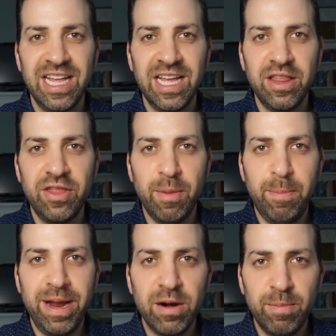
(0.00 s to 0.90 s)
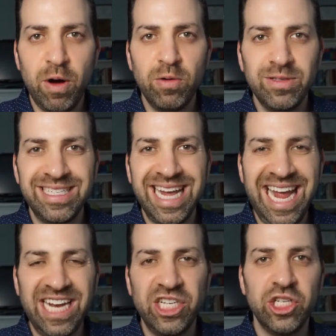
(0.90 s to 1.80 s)
the bare bones
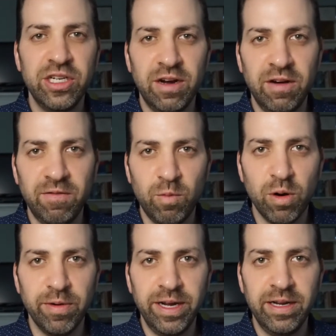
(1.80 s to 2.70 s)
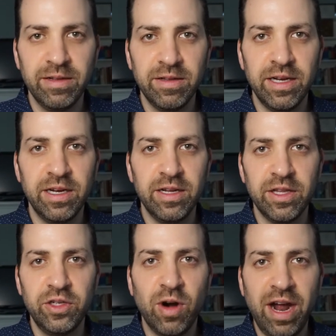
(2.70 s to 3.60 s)
engine of worry, the, the
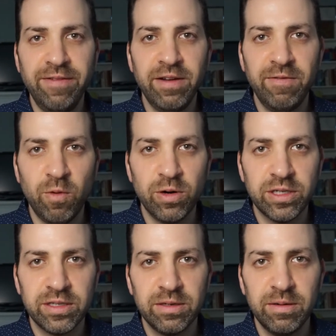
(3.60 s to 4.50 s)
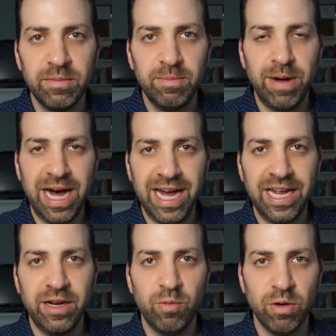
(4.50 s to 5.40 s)
driving force
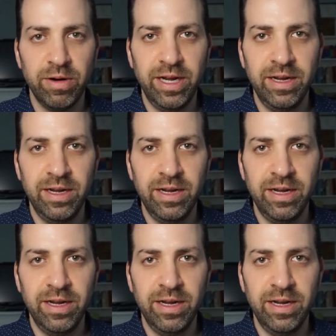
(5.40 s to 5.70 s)
behind worry.